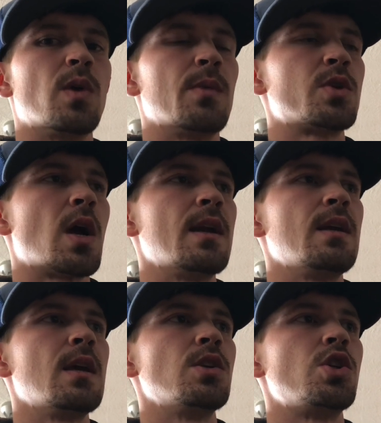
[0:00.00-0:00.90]
I'm trying to
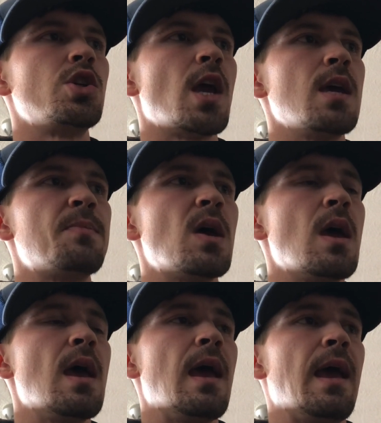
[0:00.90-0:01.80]
get in shape.
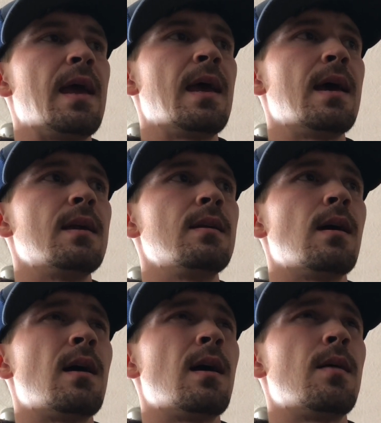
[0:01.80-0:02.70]
And
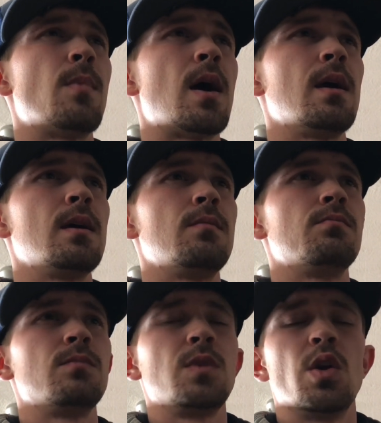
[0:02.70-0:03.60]
my
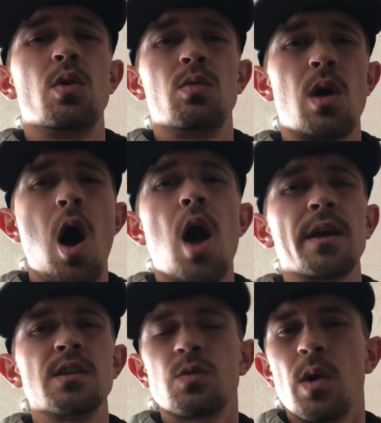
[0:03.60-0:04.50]

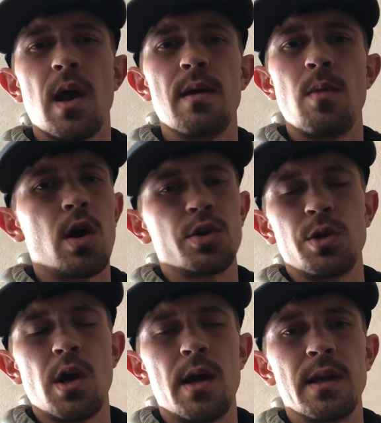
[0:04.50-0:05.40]
August, when I'm archery
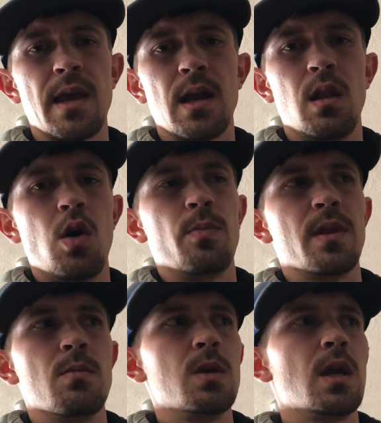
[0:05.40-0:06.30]
hunting antelope in
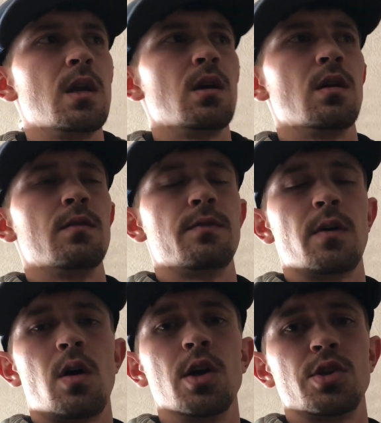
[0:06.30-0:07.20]
the beginning of
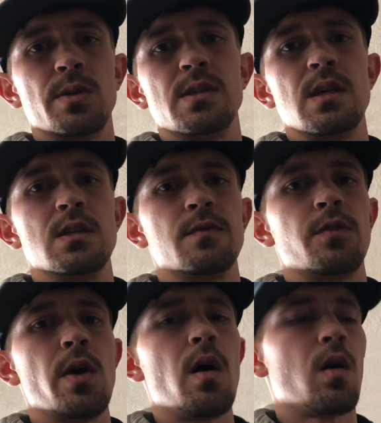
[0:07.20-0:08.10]
archery season
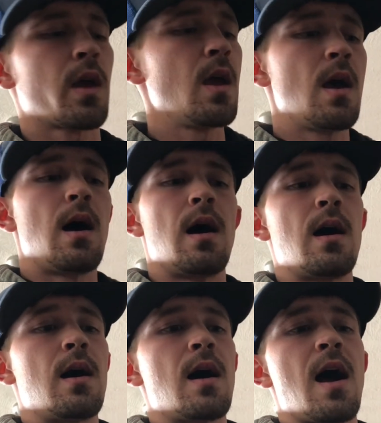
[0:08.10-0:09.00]
for elk,
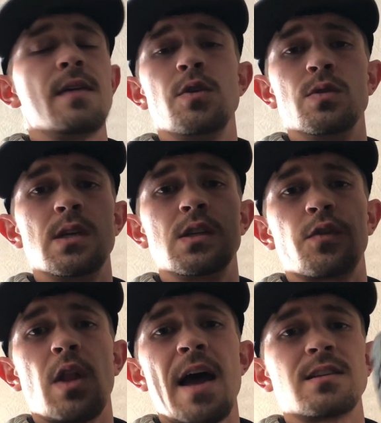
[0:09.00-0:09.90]
I've used these for
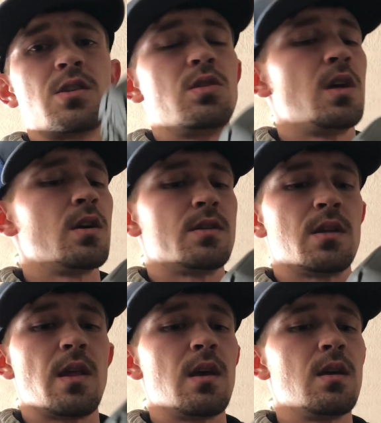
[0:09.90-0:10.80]
the last 2 years,
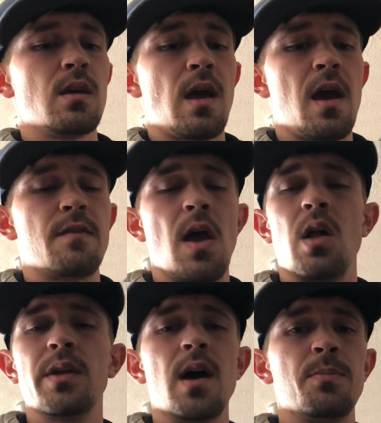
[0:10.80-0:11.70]
and they have
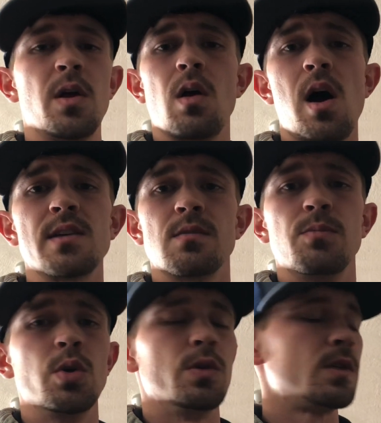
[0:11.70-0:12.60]
held up. They're awesome
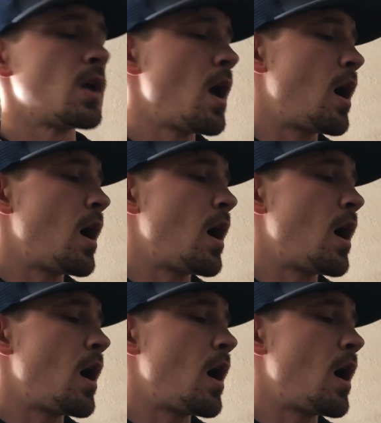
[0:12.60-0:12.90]
boots.